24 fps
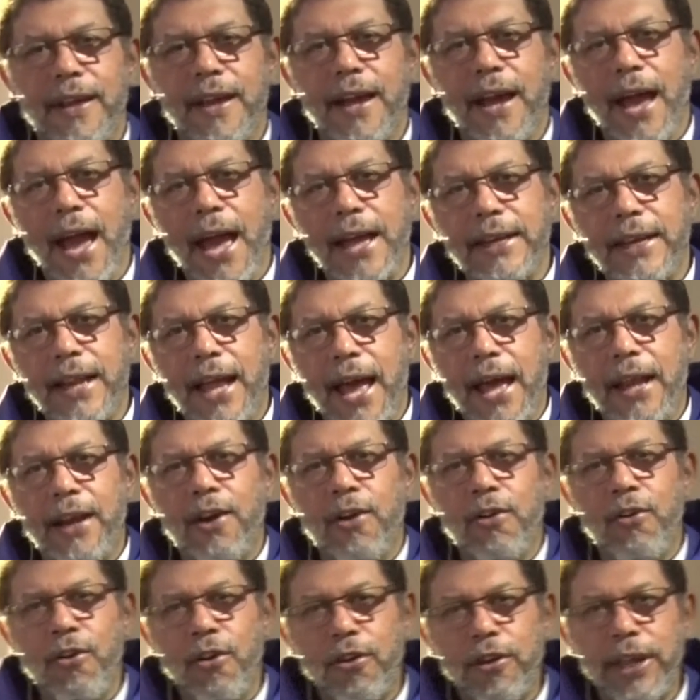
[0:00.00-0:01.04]

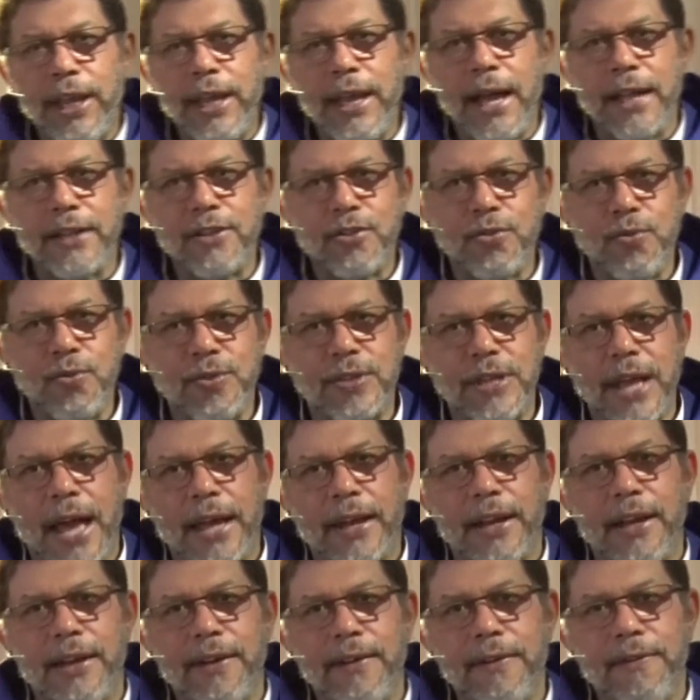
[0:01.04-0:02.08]
And looking at
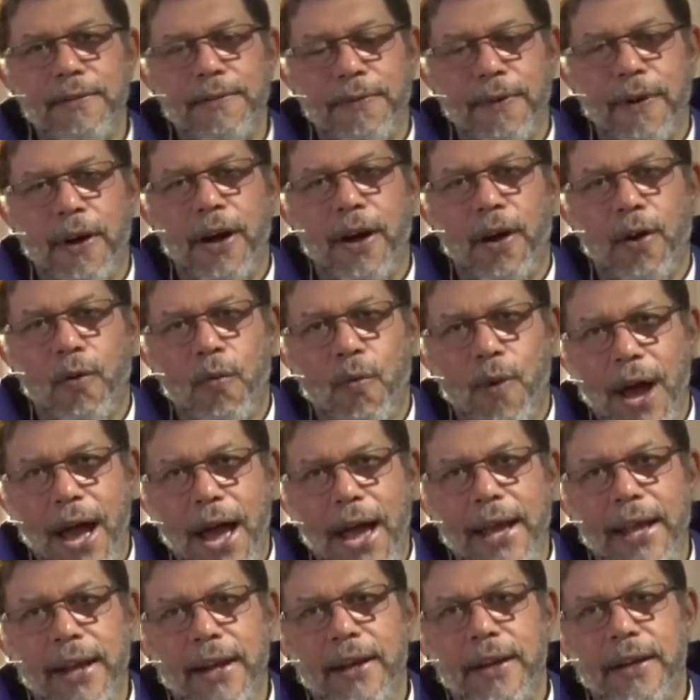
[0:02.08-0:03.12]
Susanna for a
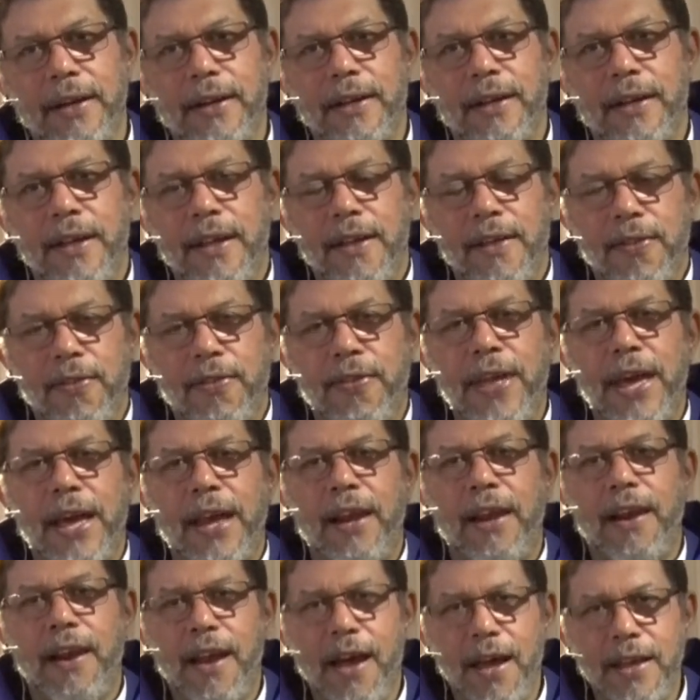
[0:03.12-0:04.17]
while, their
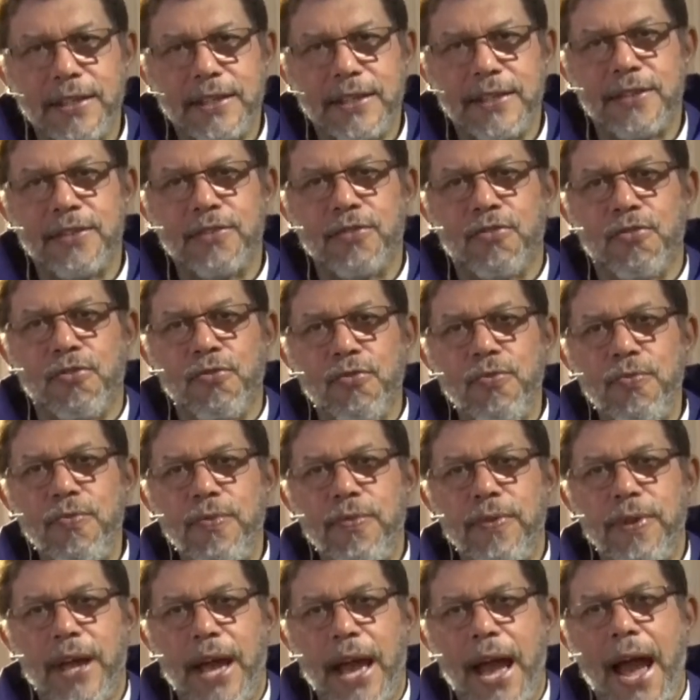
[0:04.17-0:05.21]
lust grew,
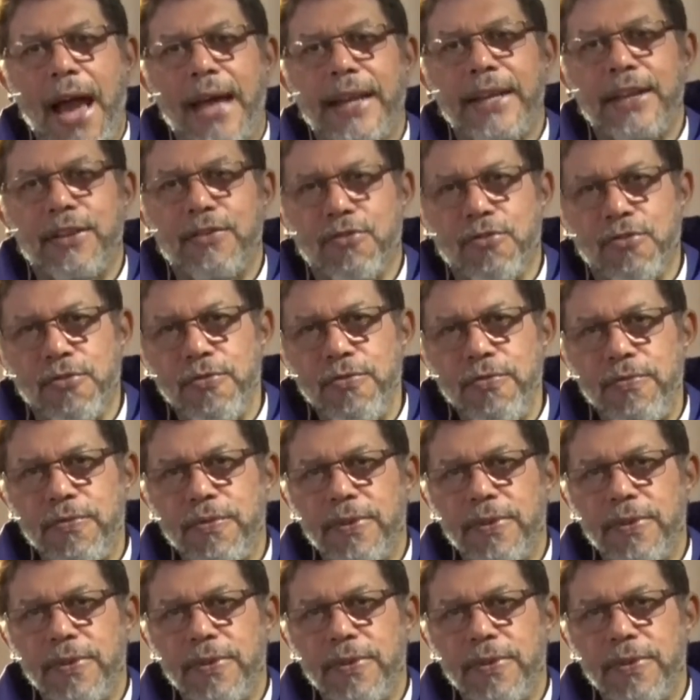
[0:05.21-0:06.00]
and it grew,